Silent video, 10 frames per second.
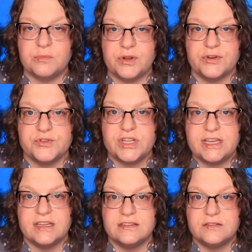approach
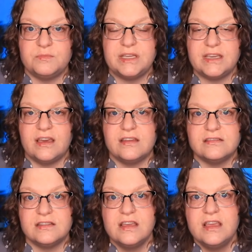is,
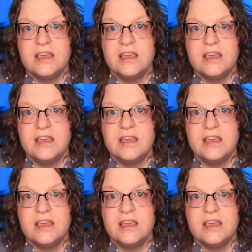because